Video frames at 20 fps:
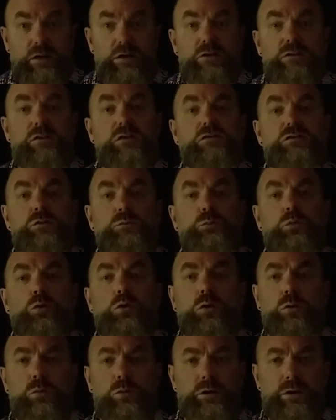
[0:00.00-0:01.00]
to
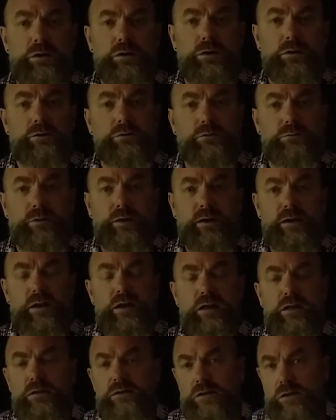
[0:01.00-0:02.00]
support one another, right?
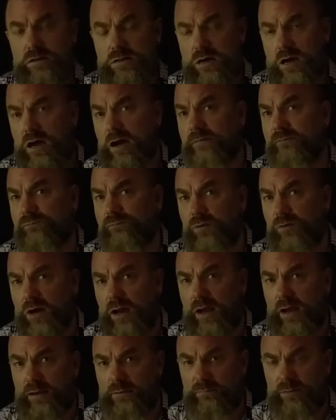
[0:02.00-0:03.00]
To not
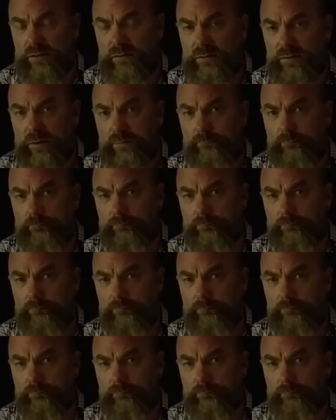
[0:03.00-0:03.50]
fragment them.